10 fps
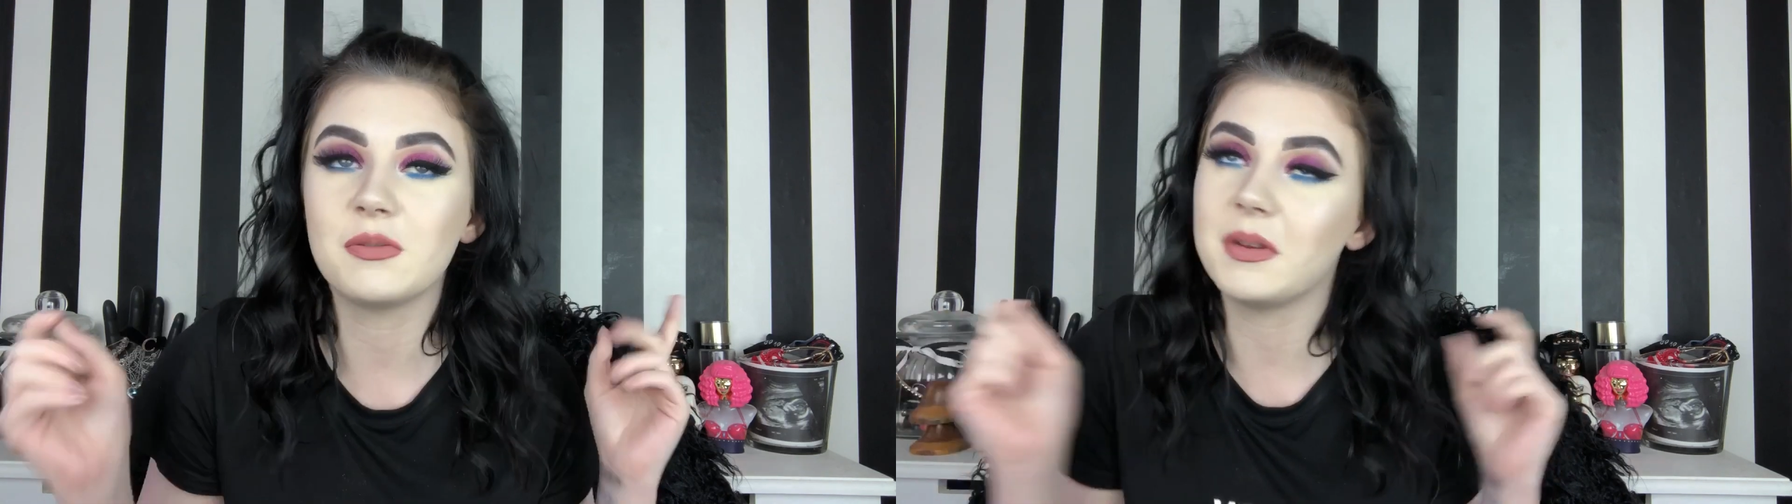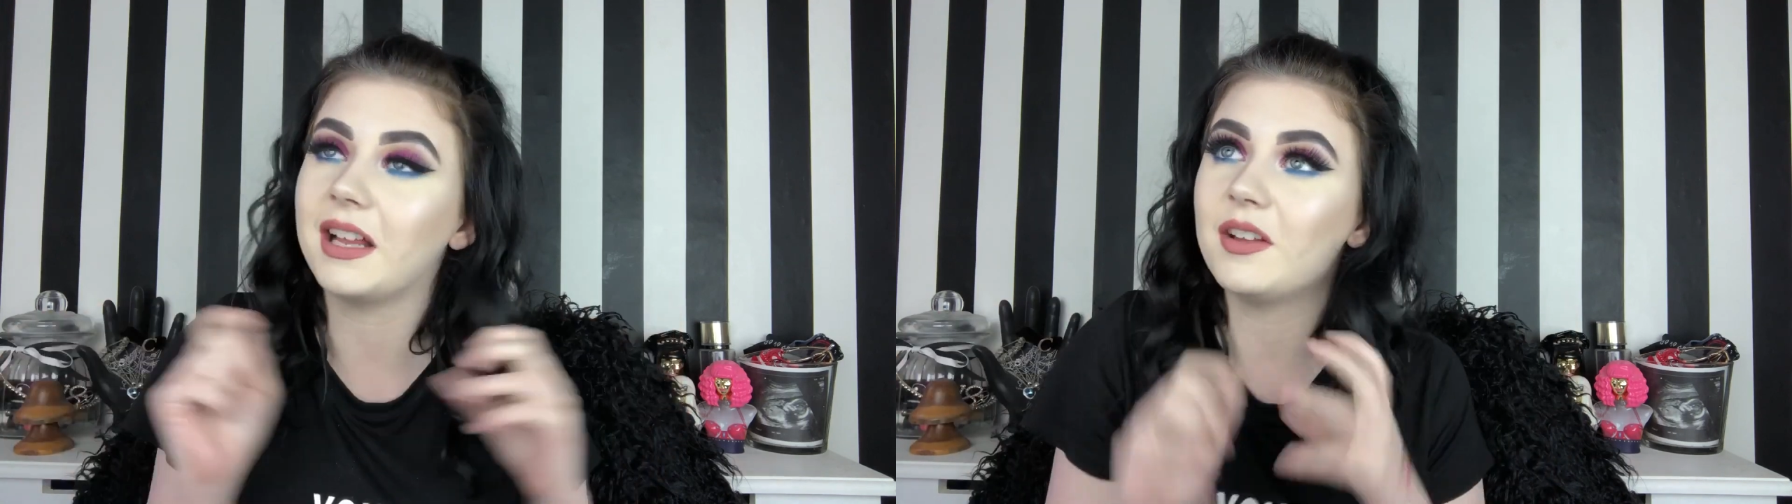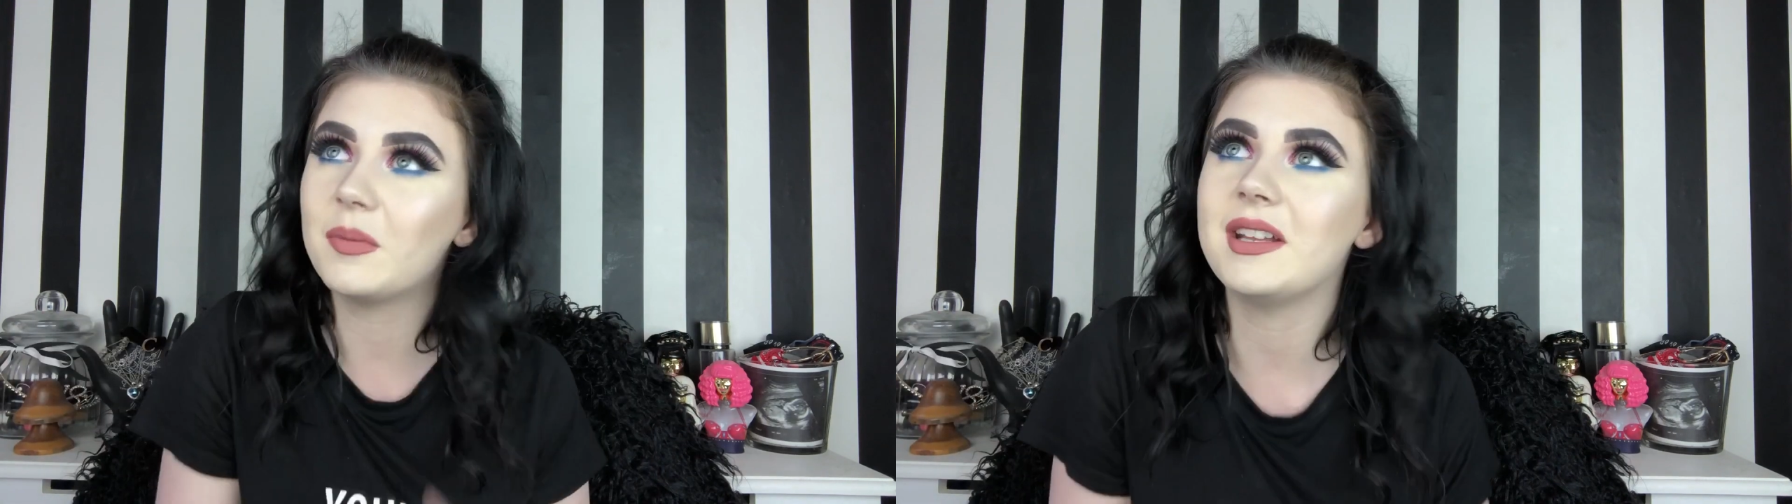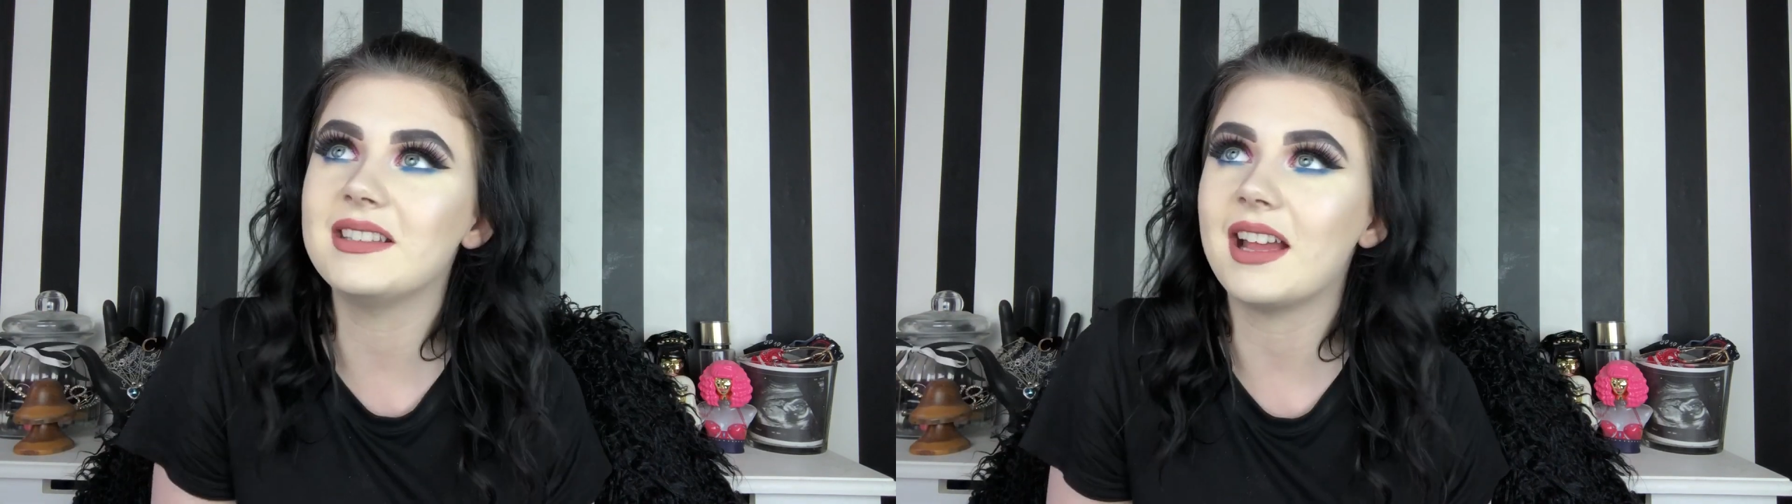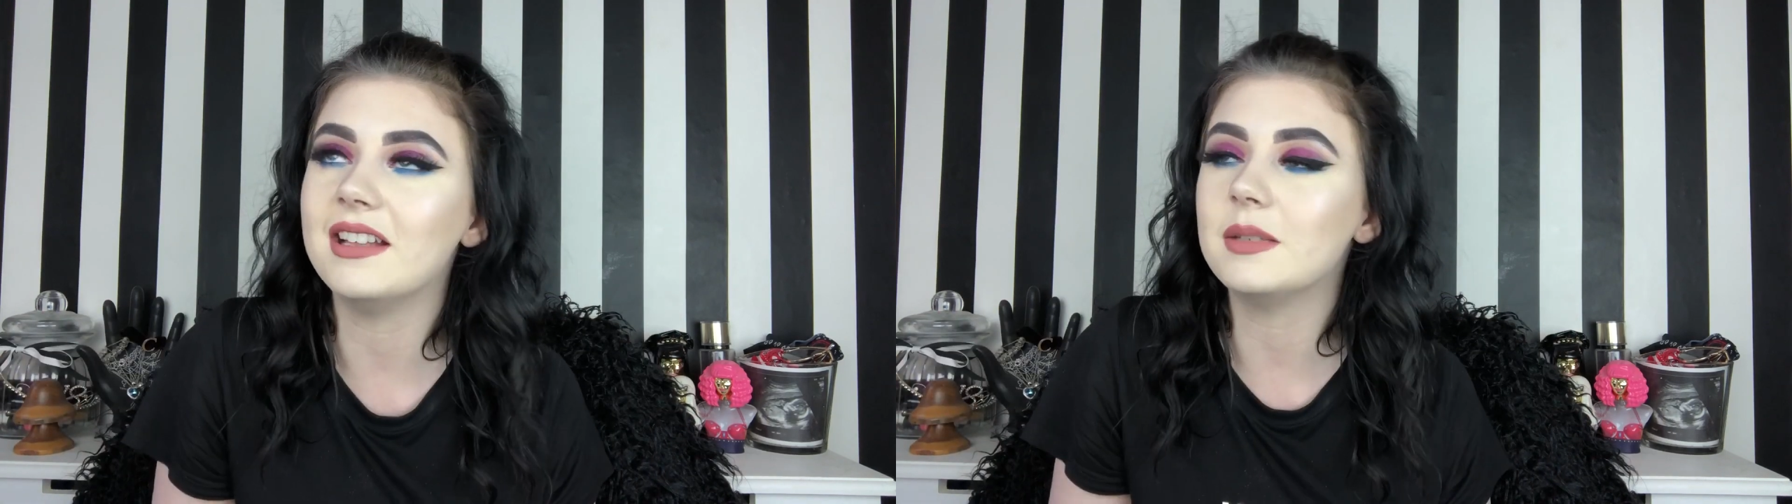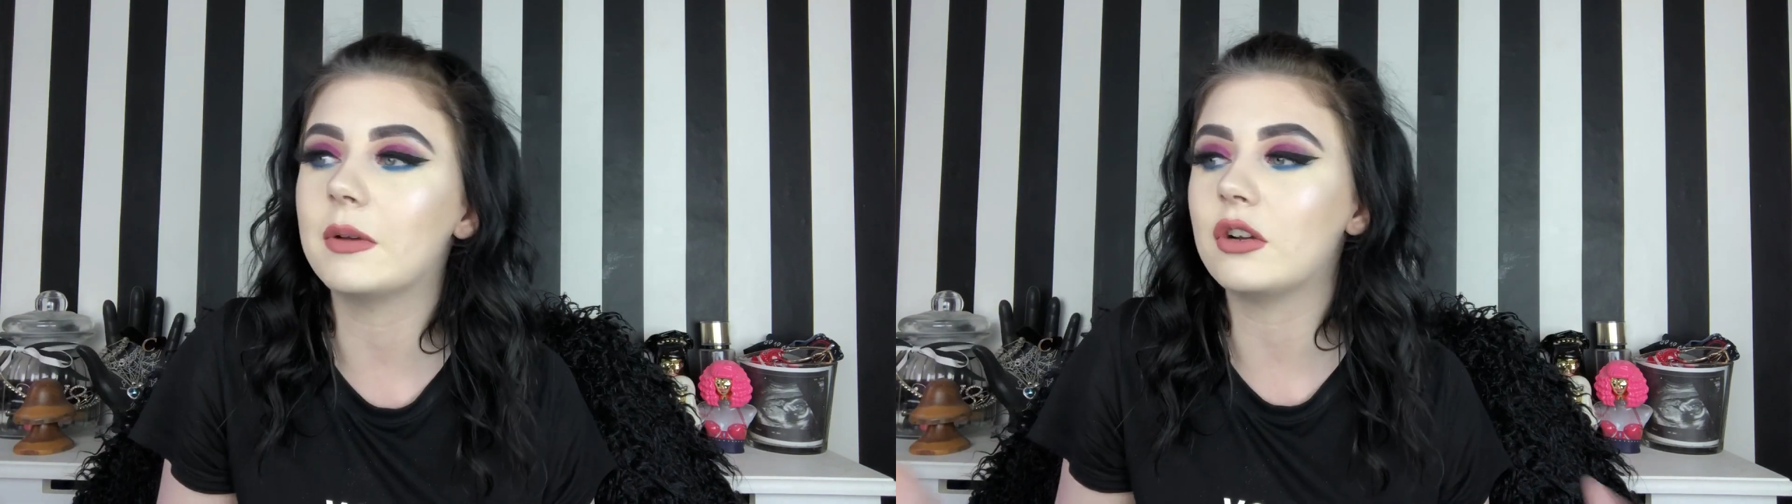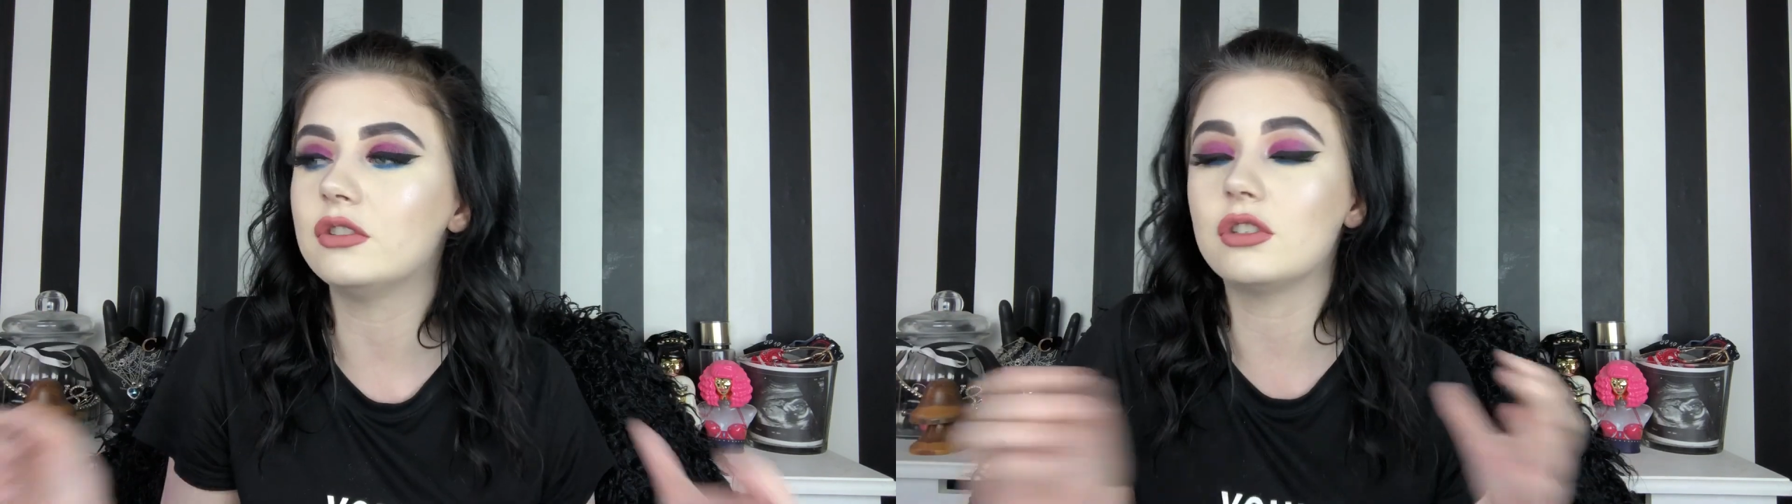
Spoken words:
be a little bit intense because